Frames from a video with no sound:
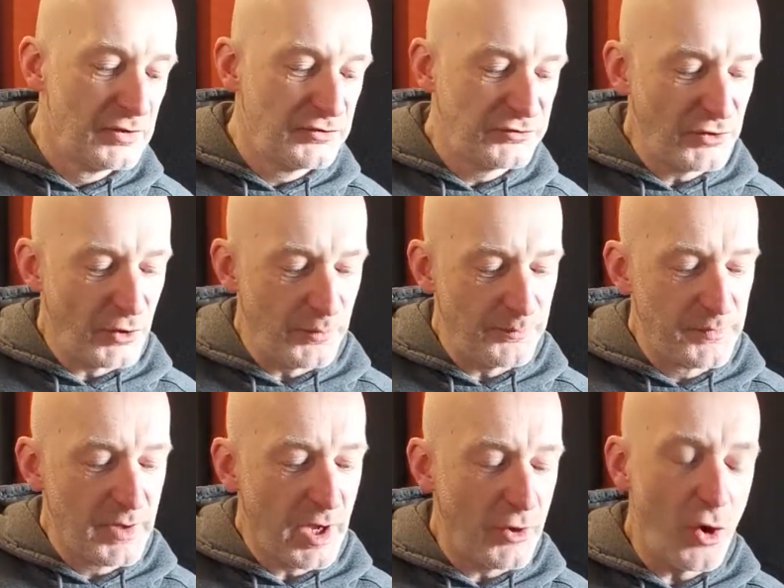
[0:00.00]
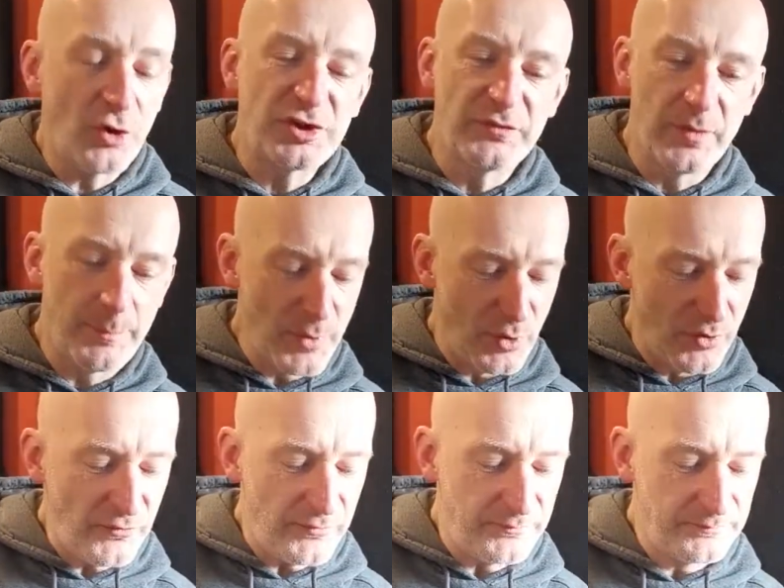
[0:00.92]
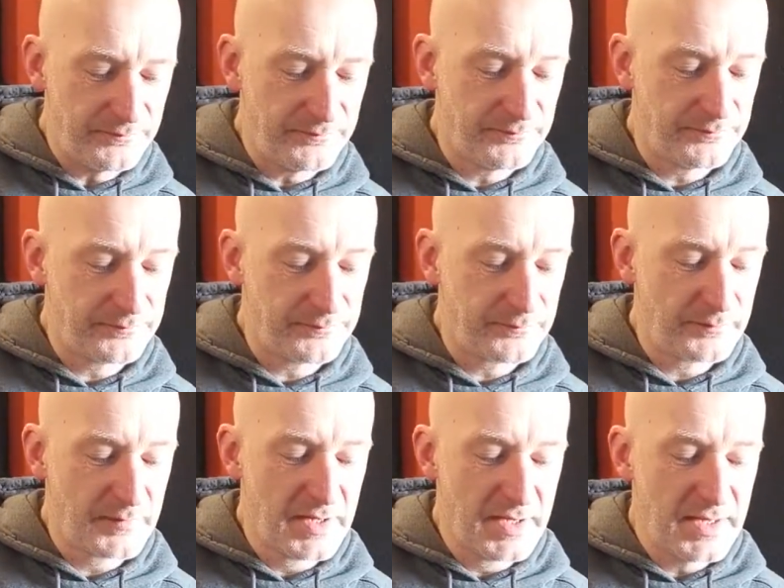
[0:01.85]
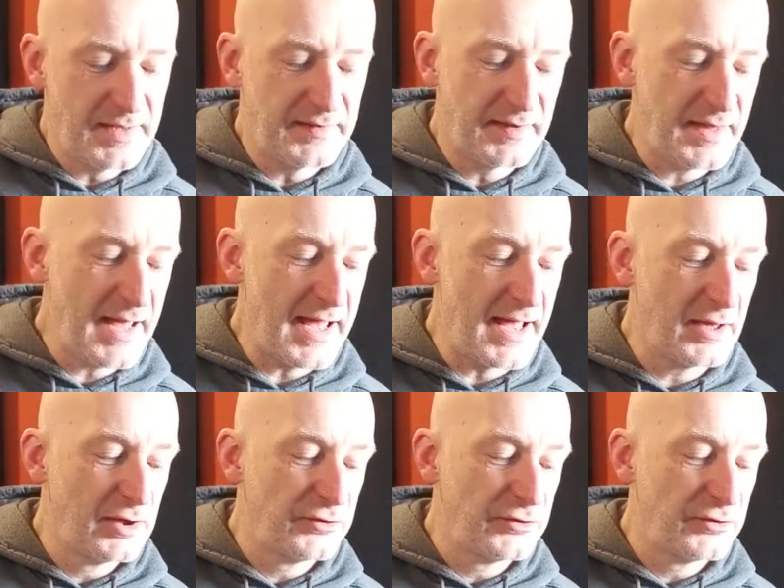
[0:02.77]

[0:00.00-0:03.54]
So an octave above is there.